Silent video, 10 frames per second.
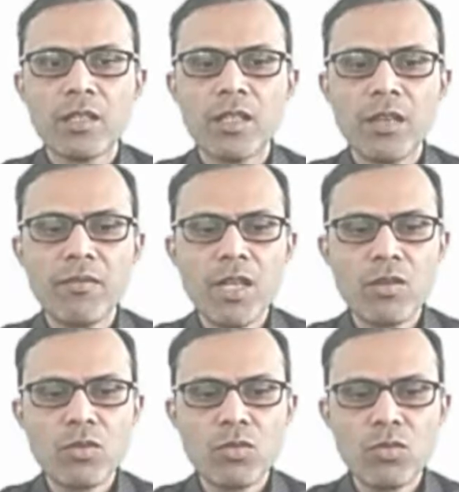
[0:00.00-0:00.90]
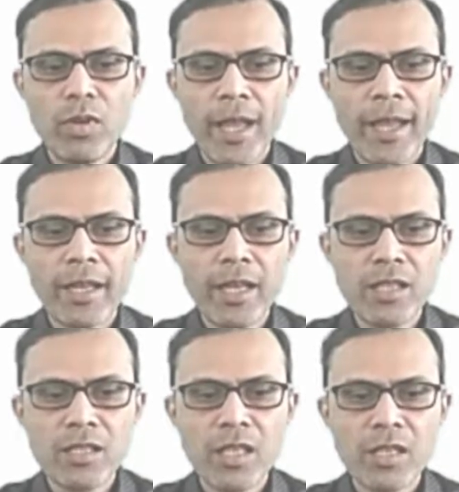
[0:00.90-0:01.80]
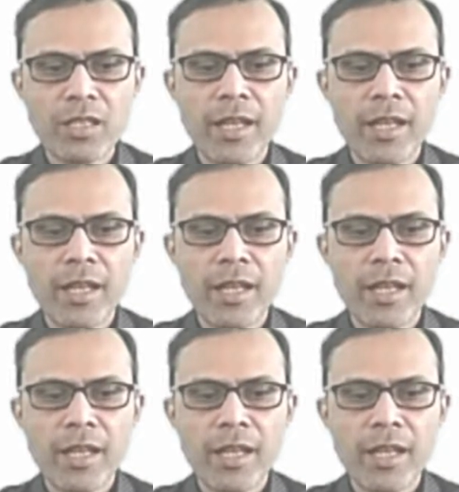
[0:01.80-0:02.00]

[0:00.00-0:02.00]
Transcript: then we have to engage this